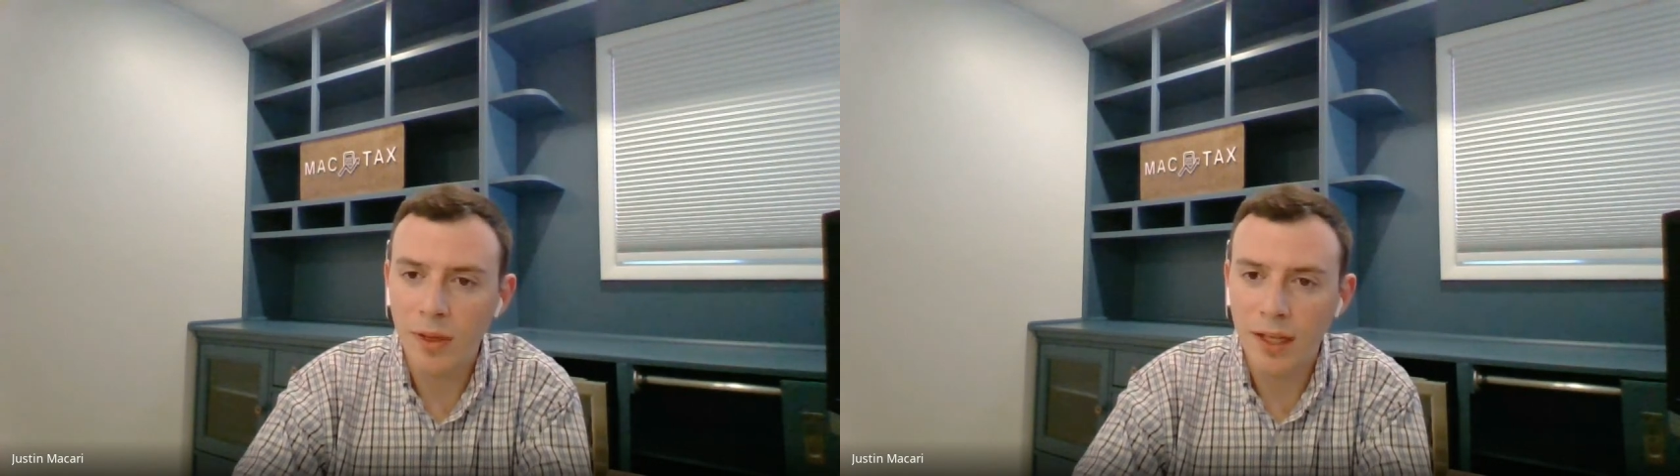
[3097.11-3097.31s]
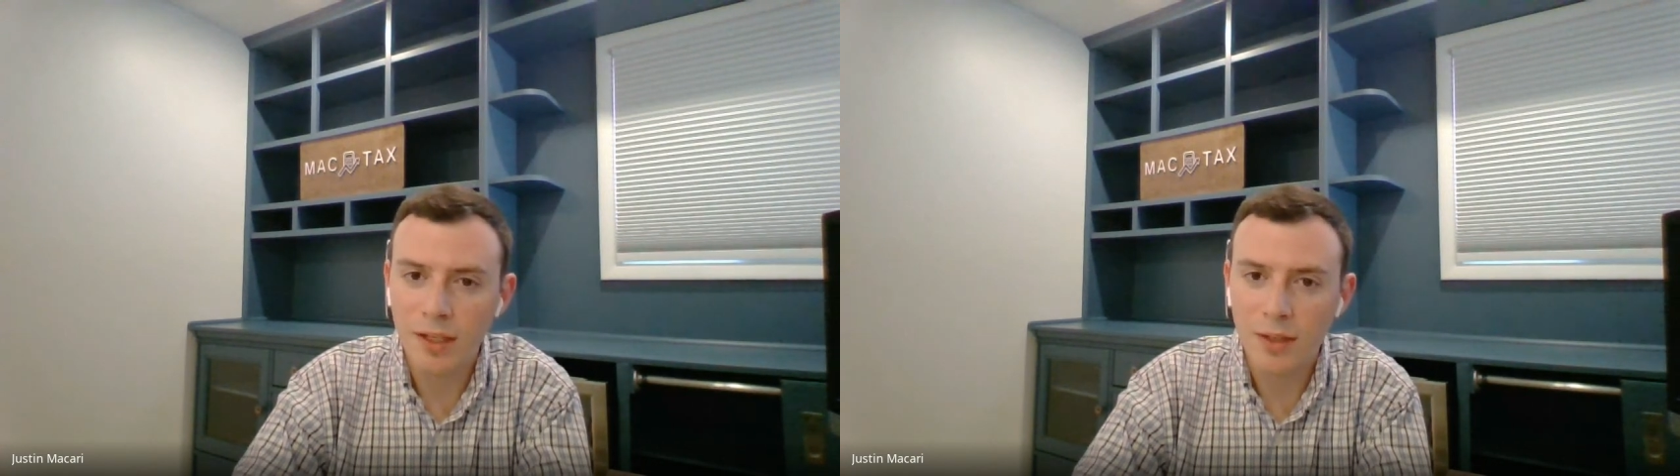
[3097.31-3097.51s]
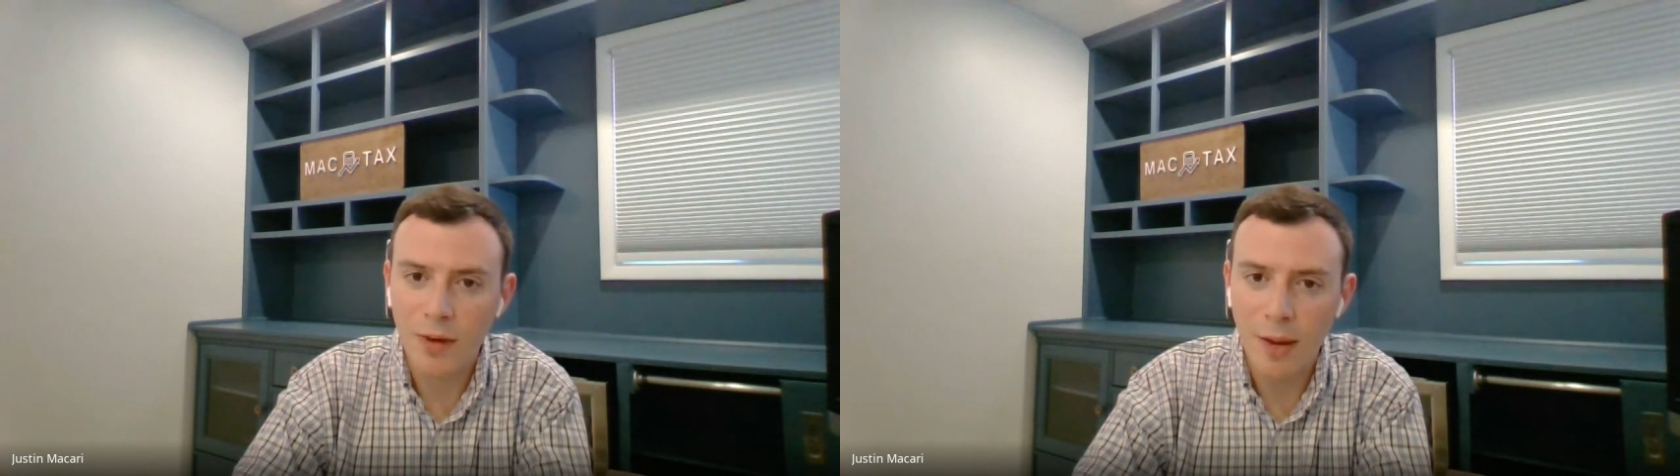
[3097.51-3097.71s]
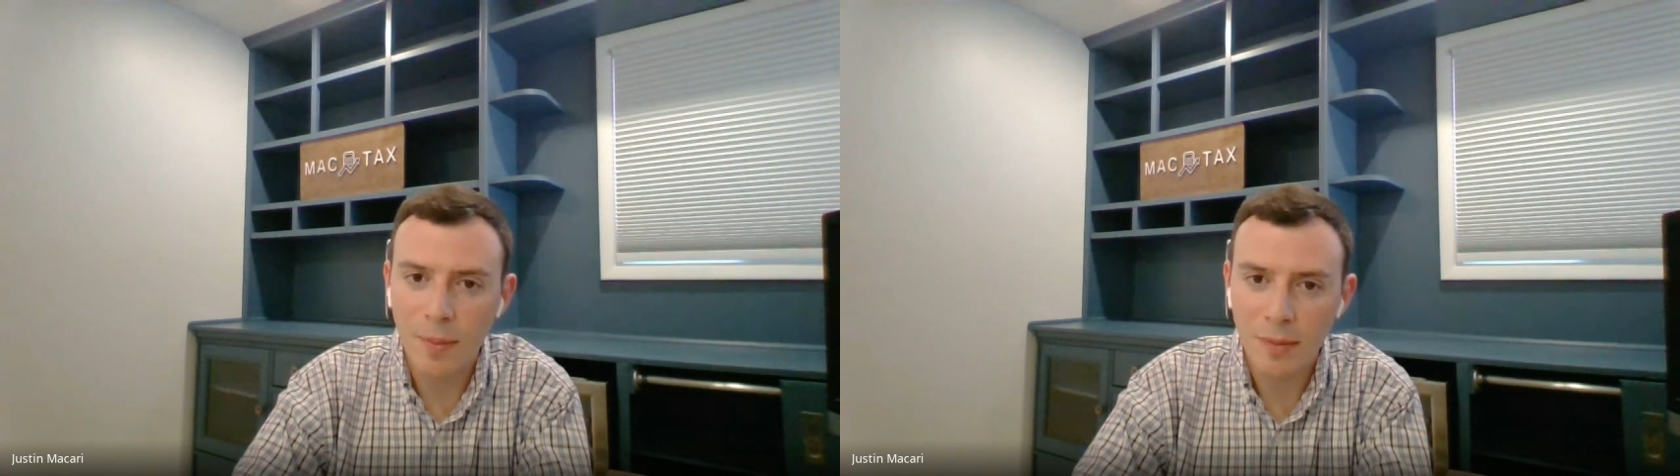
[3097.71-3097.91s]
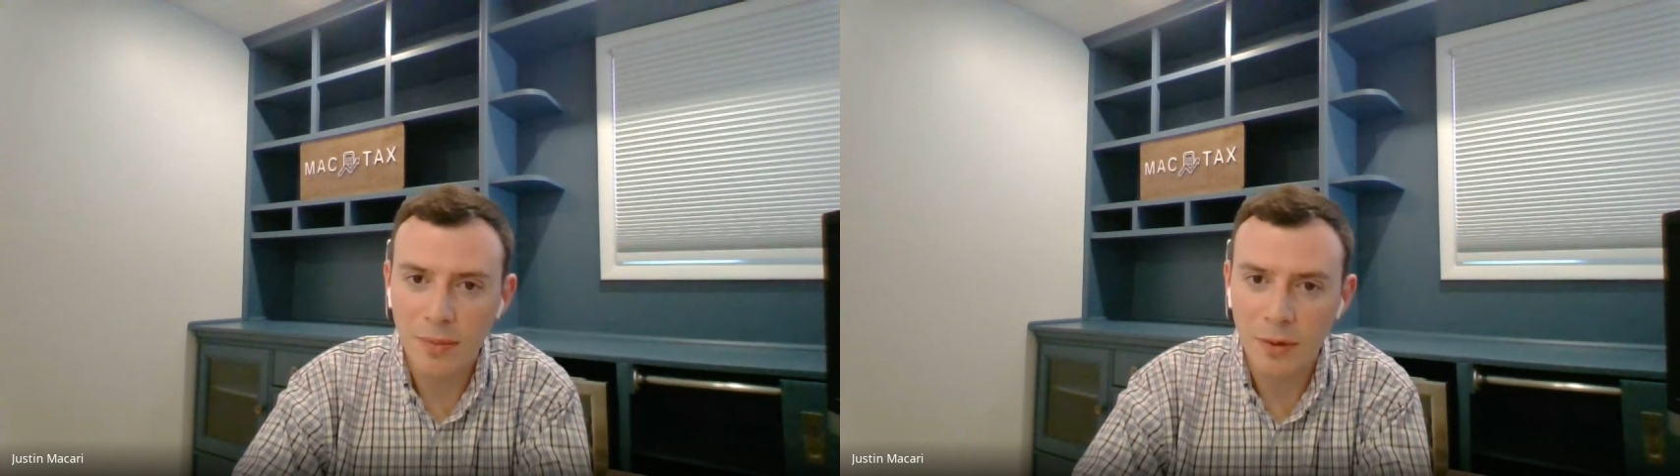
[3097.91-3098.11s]
we didn't get to
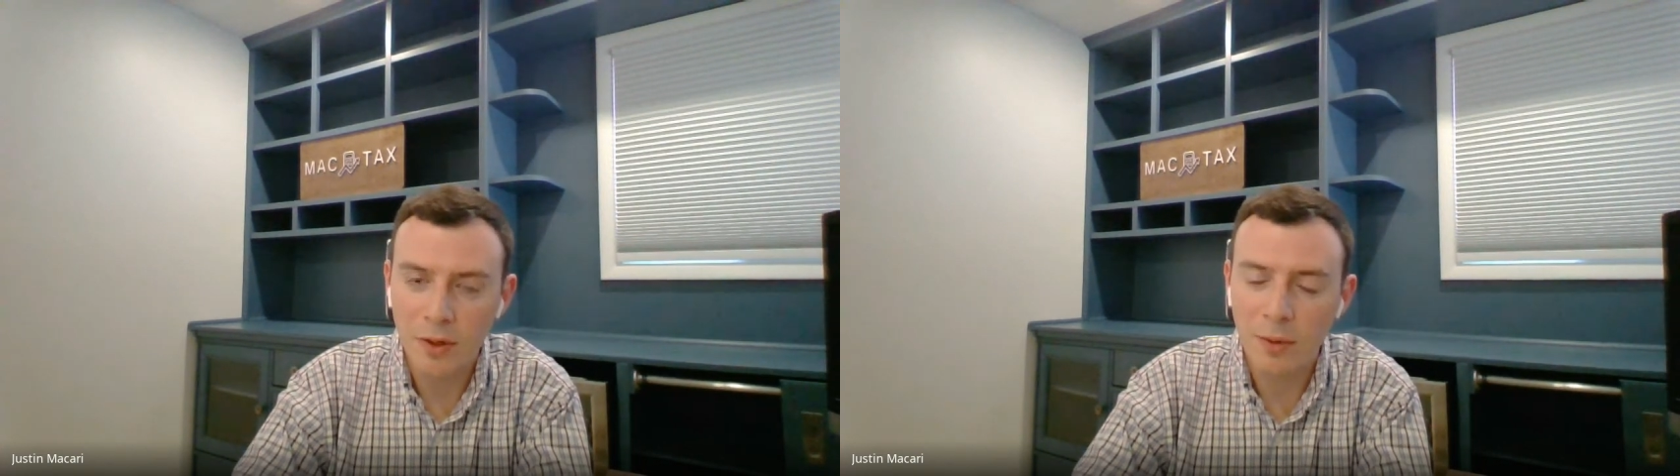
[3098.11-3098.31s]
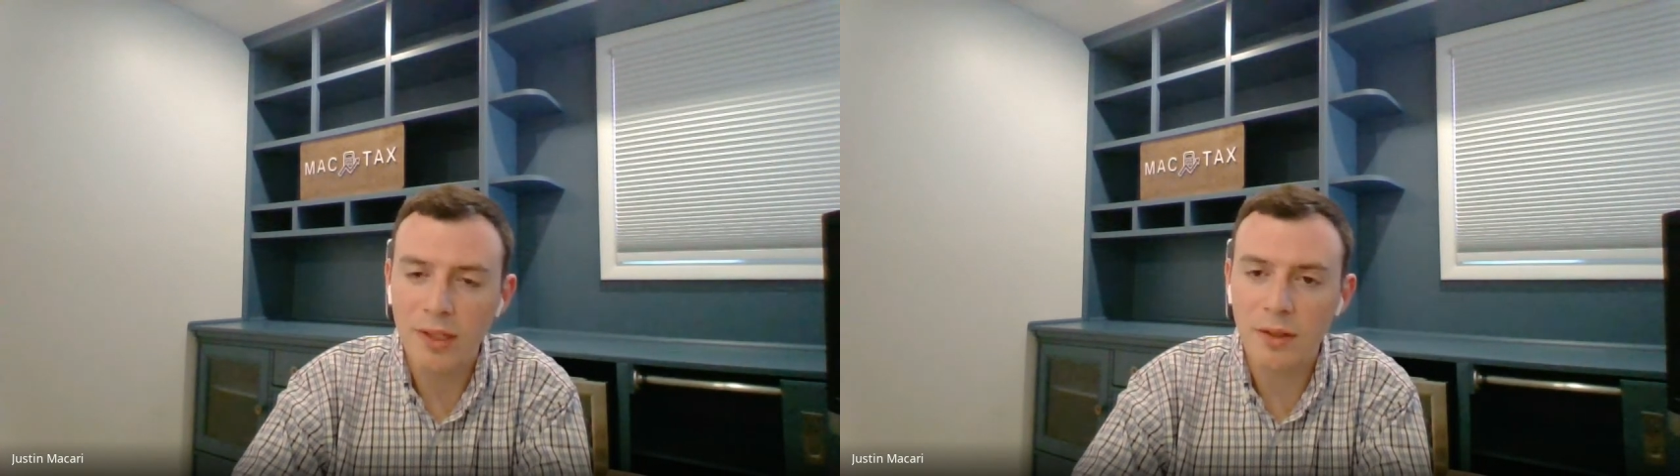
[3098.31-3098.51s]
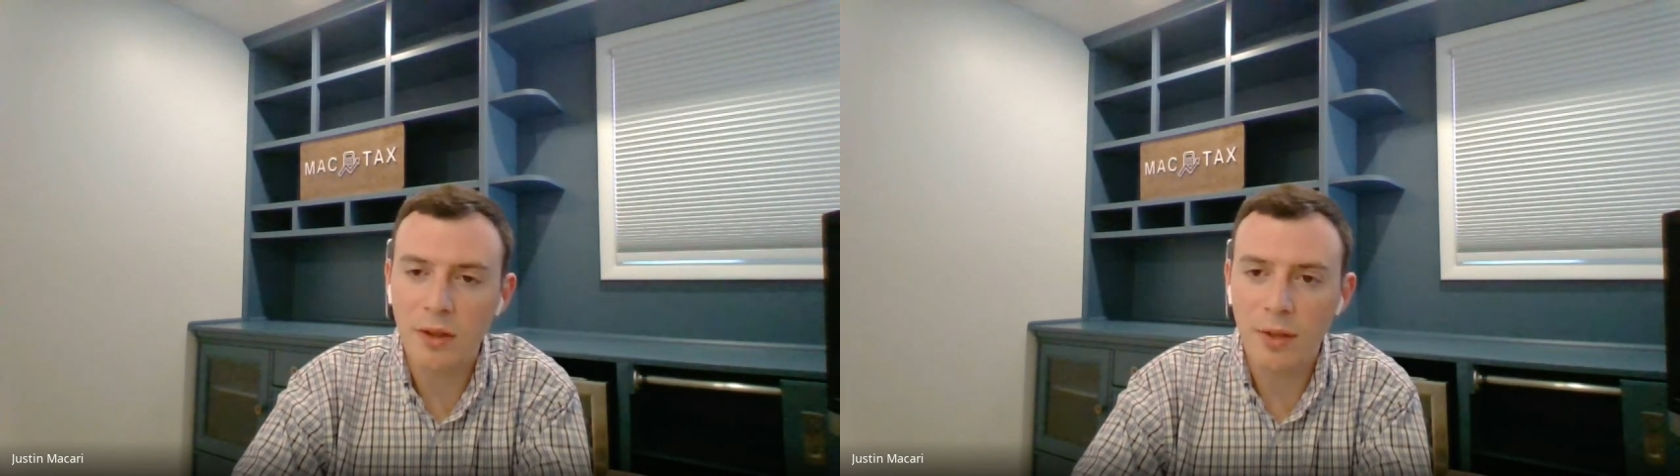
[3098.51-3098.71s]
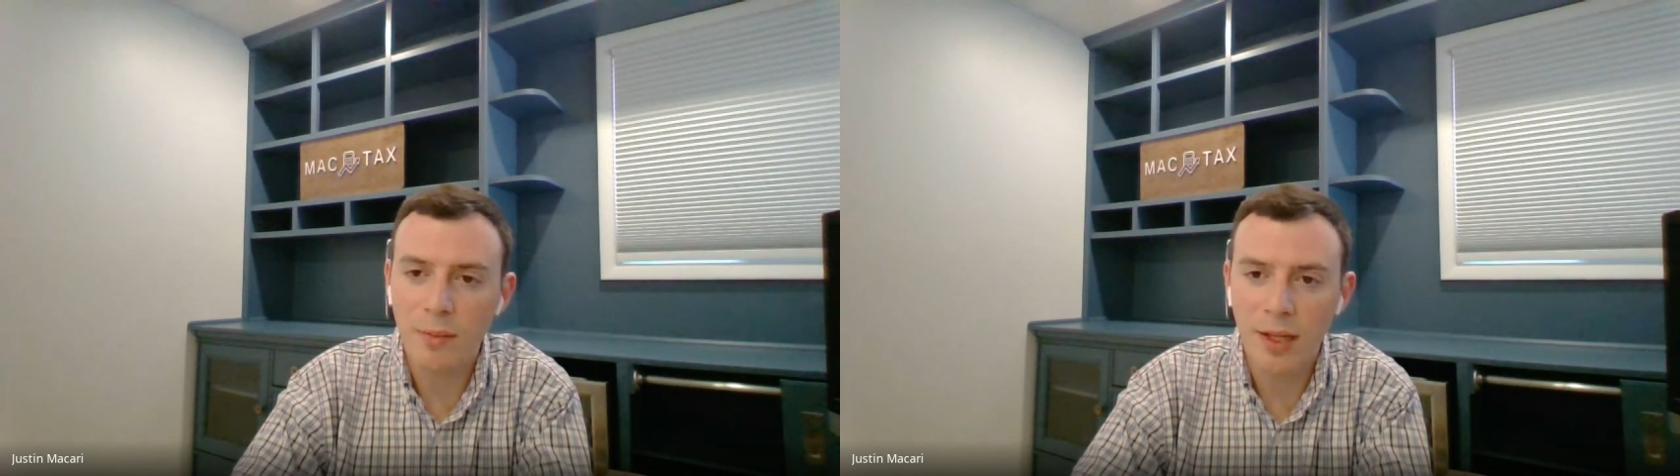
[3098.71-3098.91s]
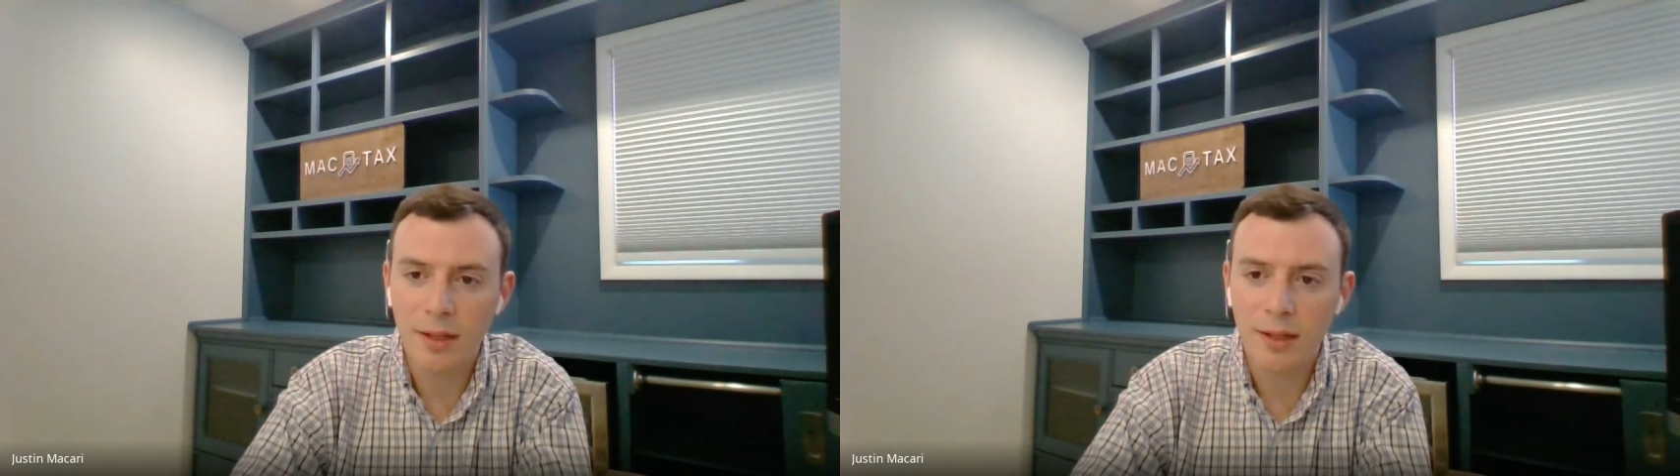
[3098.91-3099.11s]
wrap up or you want to
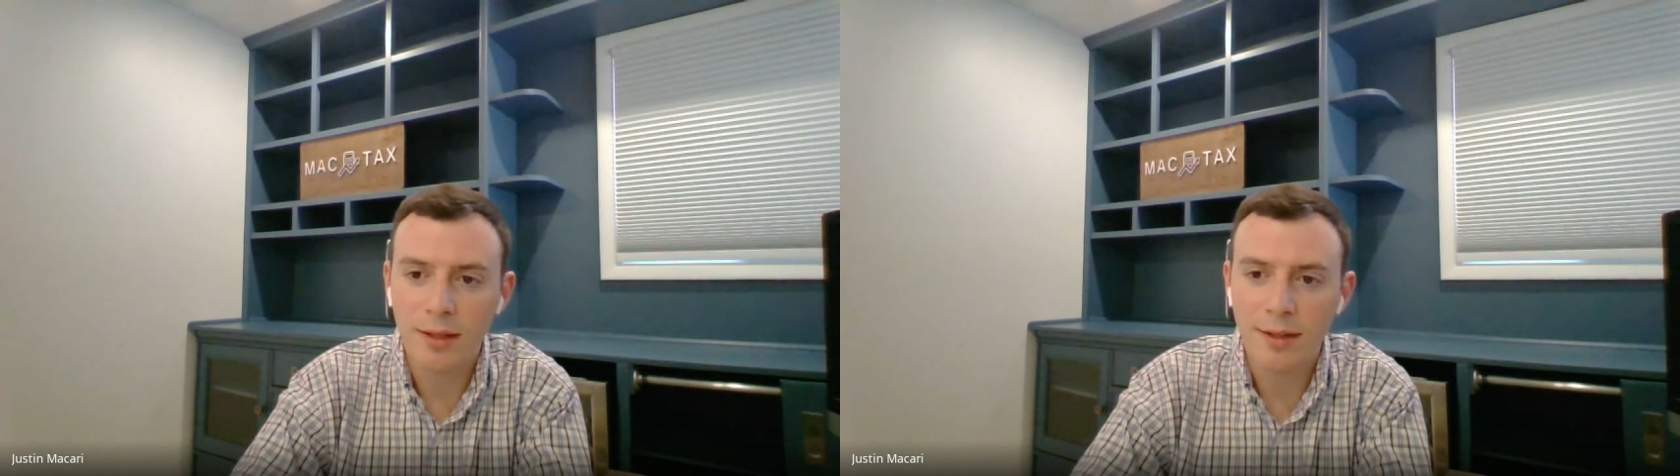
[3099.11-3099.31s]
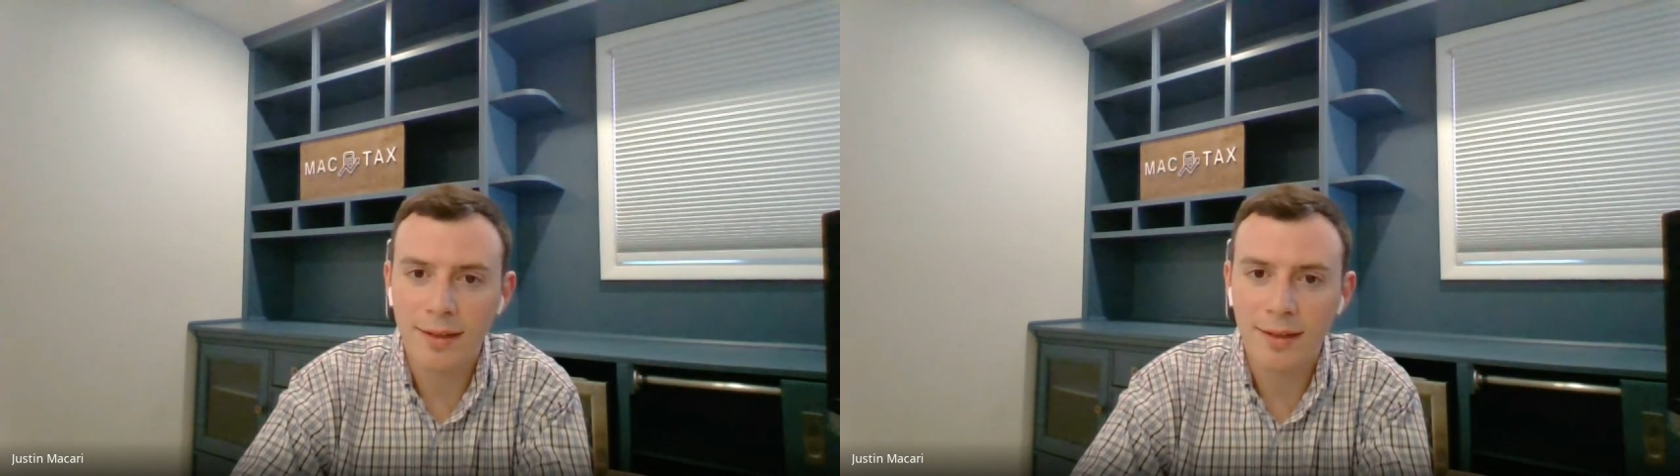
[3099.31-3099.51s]
talk about?